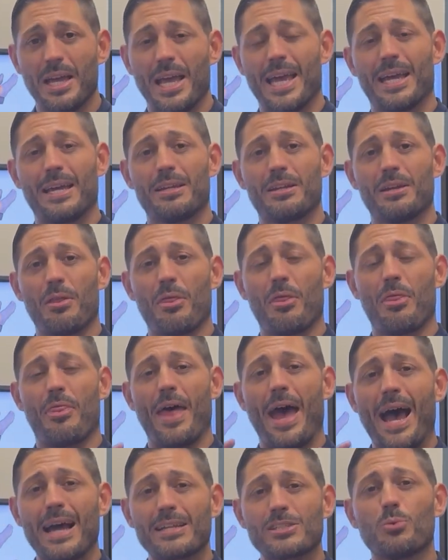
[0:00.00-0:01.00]
And
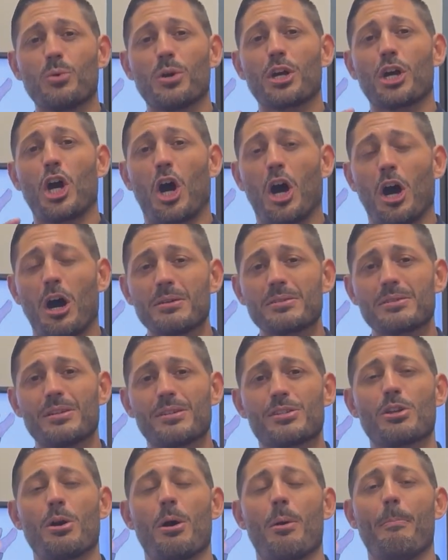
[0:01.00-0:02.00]
that's what causes